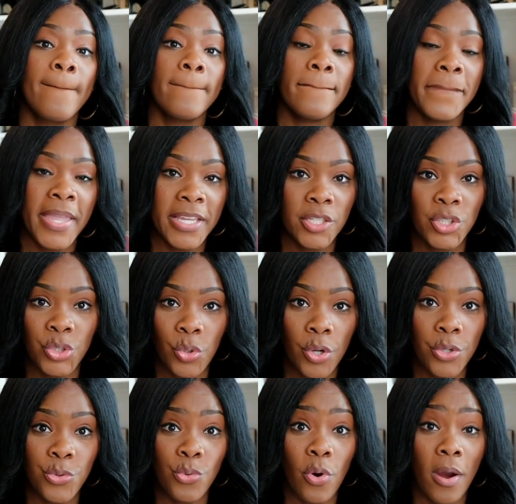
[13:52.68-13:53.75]
Make
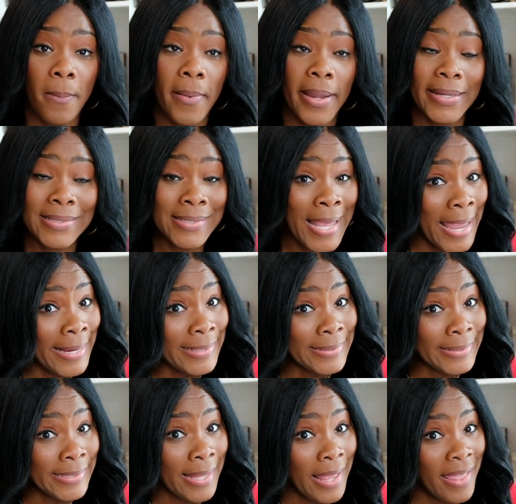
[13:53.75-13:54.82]
sure you are buying
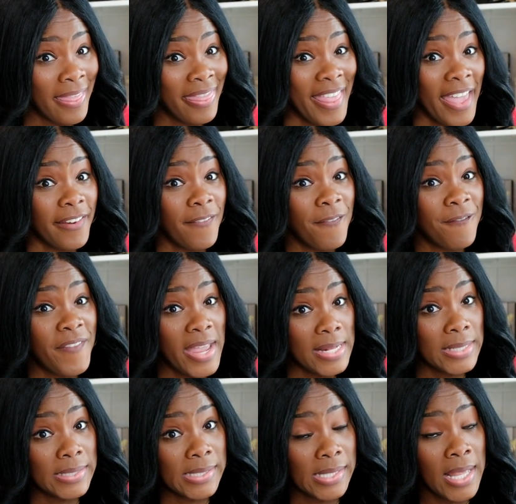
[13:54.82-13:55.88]
tights that
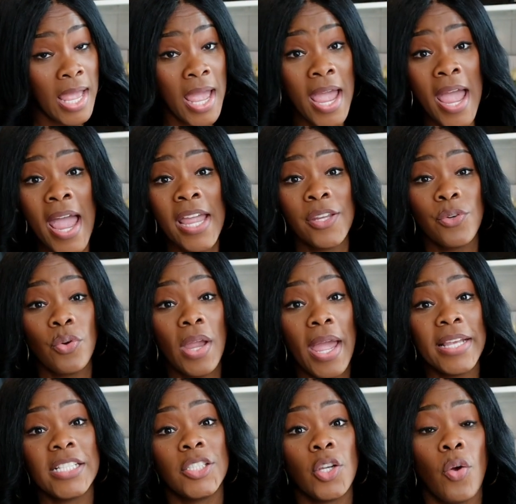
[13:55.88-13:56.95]
fit. You
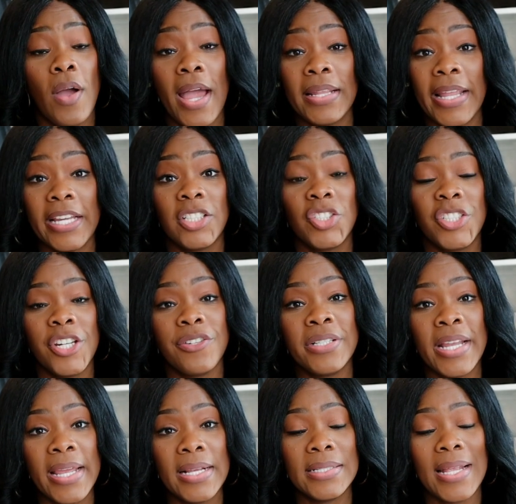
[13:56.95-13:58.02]
guys know I like sheer
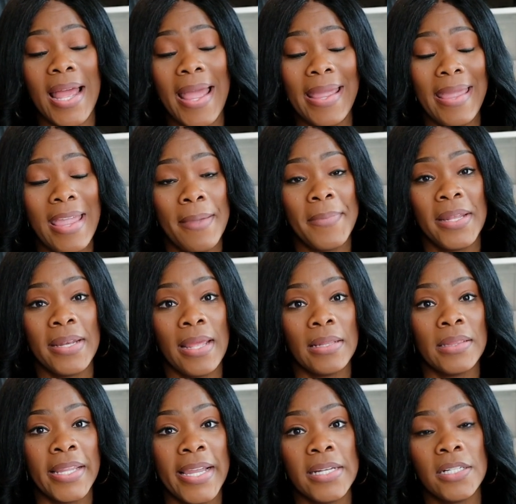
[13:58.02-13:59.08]
tights. I am in
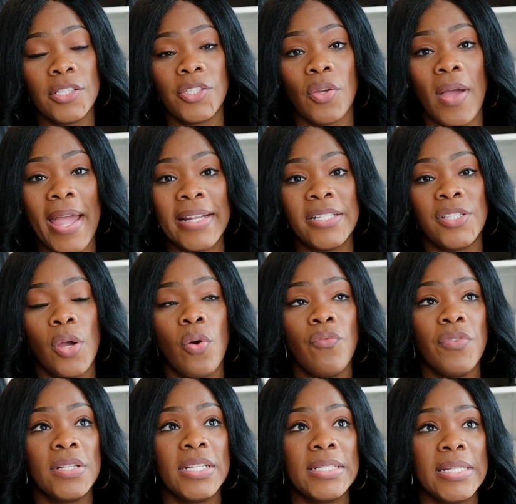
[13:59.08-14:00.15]
Atlanta, so I
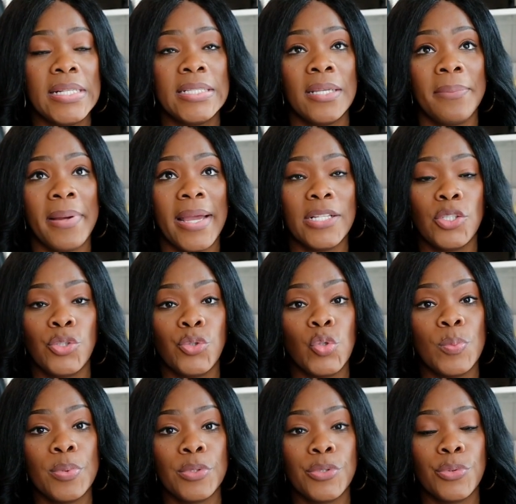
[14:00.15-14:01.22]
don't really need to buy
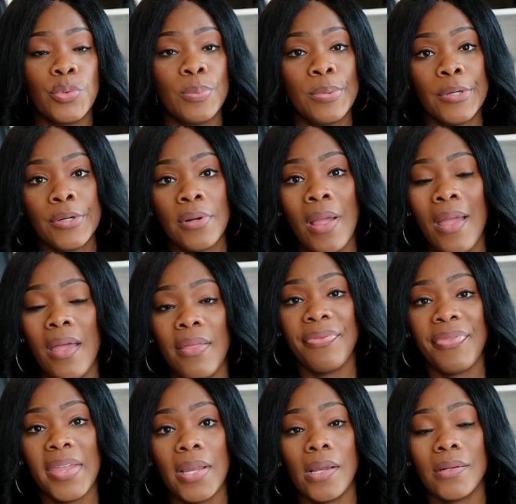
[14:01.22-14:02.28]
super, super
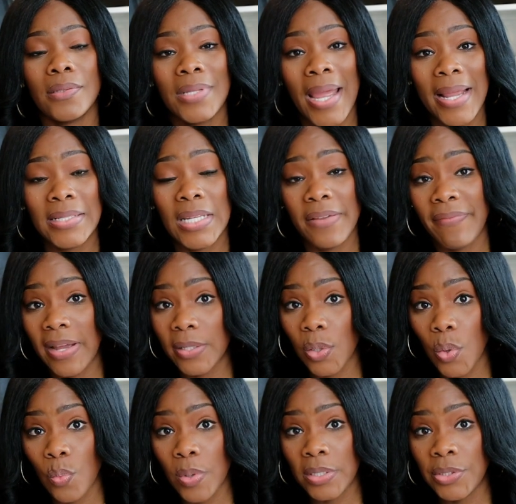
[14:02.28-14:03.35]
thick tights if I
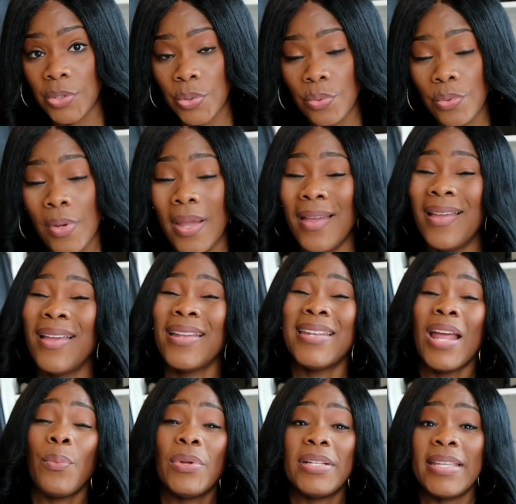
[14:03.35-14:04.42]
don't want to.
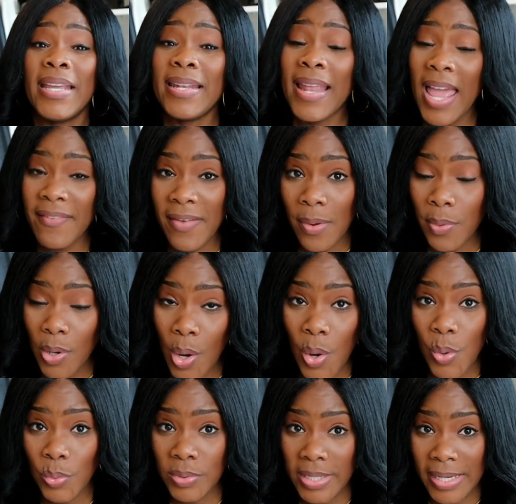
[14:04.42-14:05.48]
Now, we did have our
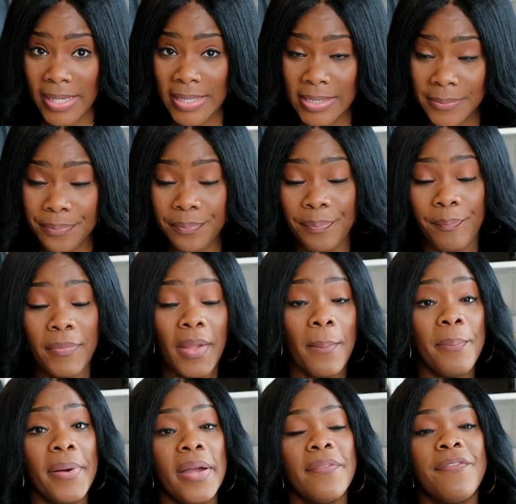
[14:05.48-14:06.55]
cold days,
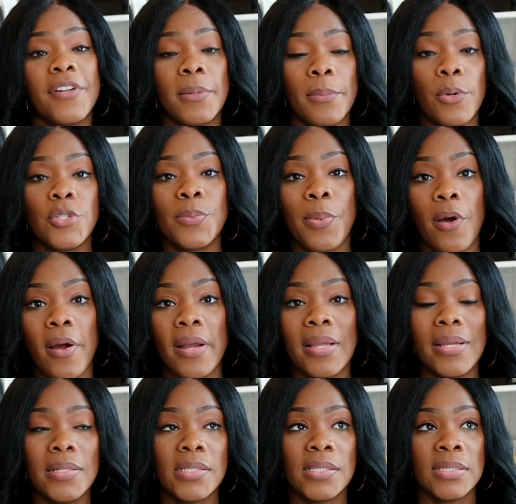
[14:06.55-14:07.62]
but for the most part,
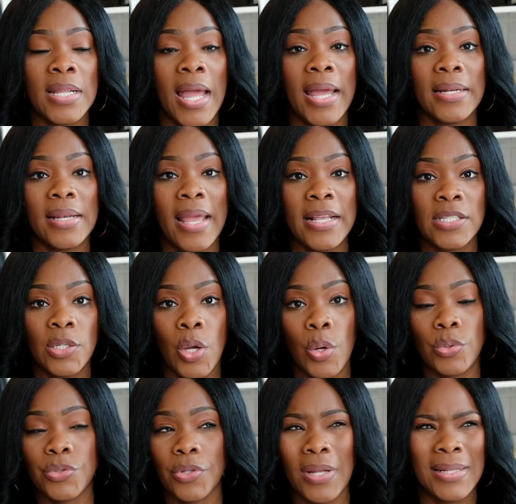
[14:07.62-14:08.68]
it's not as
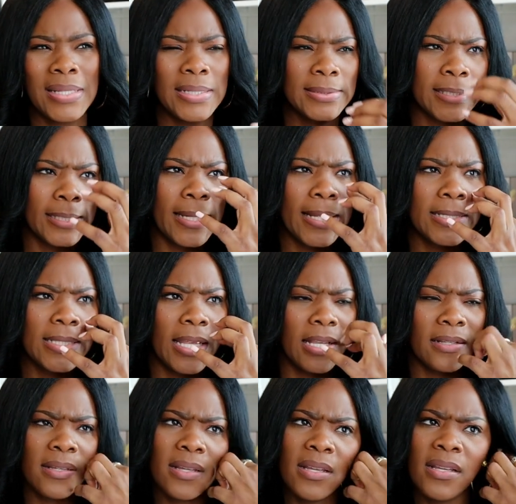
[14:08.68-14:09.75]
cold. So I think today's
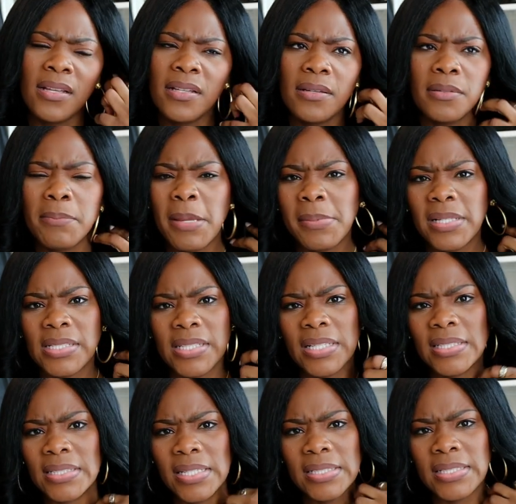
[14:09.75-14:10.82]
like maybe
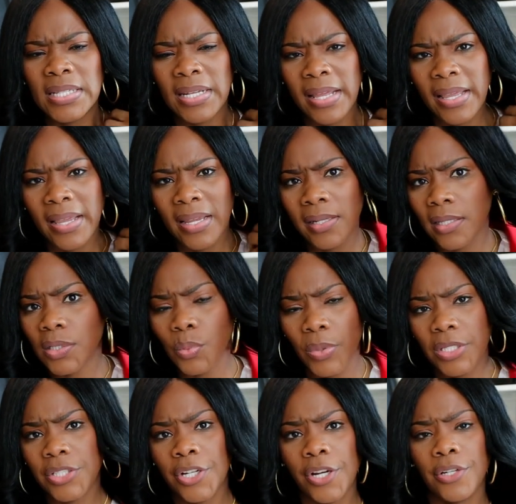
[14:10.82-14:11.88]
sixty today, and it's
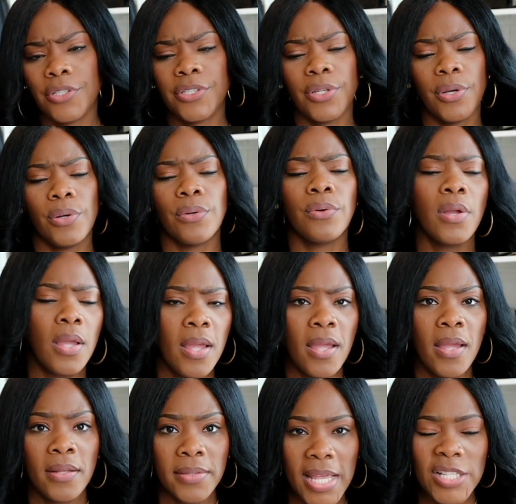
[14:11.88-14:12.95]
winter. So
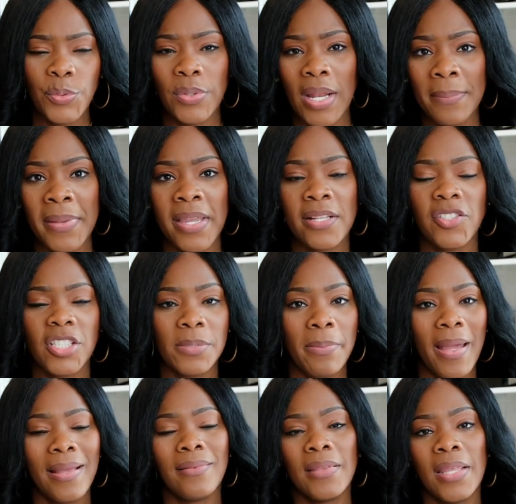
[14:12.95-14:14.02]
that's what I mean. Just
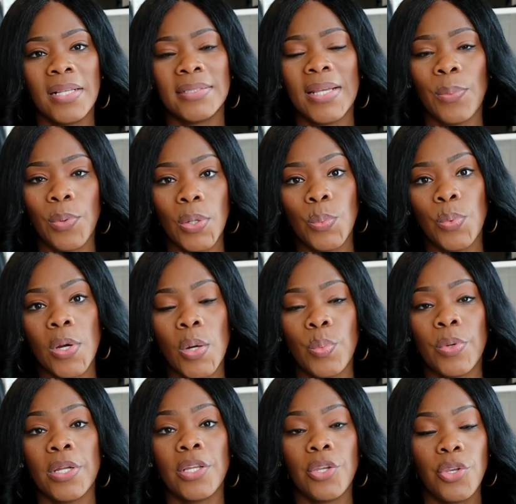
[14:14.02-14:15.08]
buy things that work well
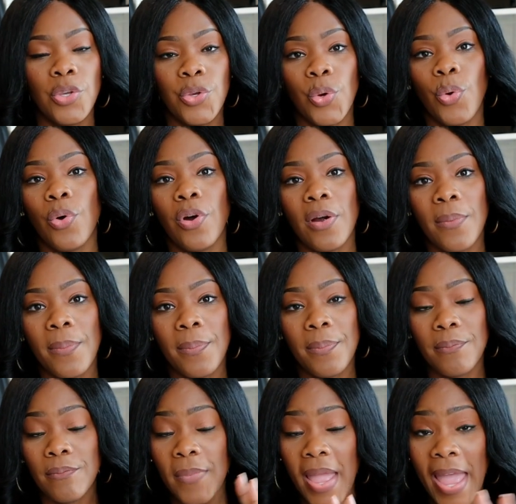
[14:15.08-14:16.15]
with your
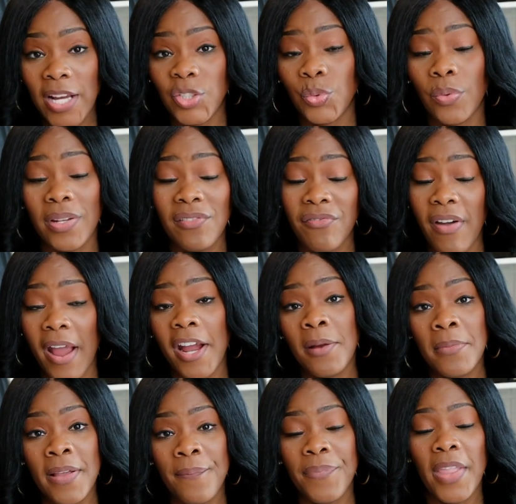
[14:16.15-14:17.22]
actual
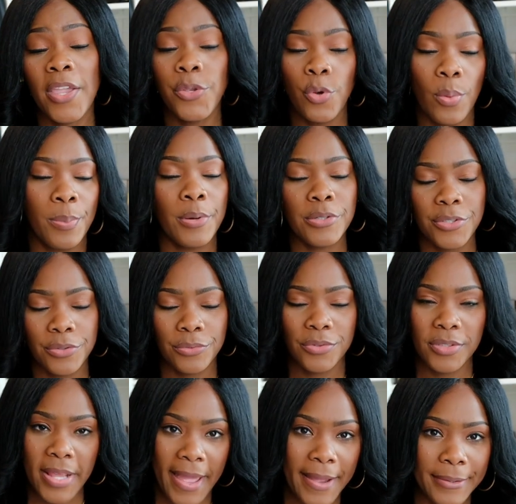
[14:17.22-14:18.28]
environment and your personal
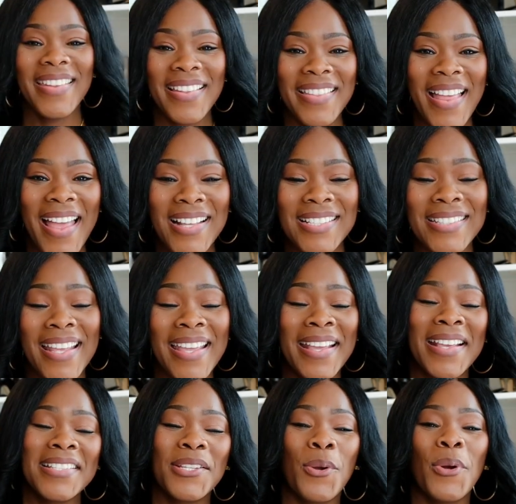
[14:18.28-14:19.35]
style. And the last
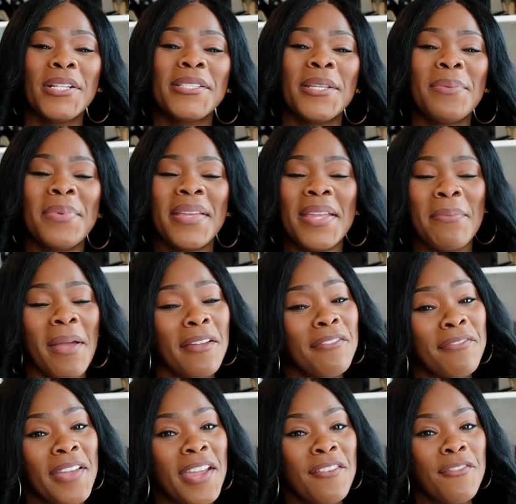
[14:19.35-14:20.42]
thing is going to be my
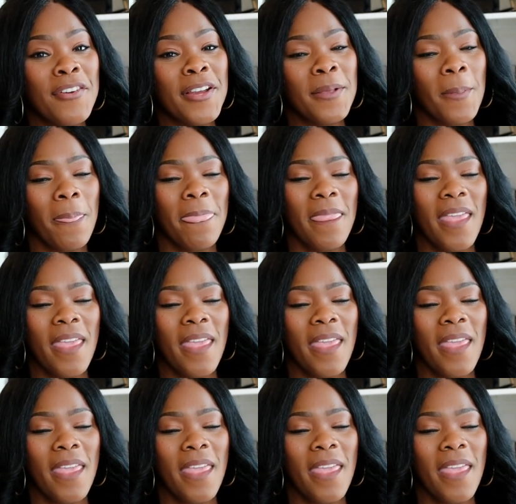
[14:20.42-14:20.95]
favorite,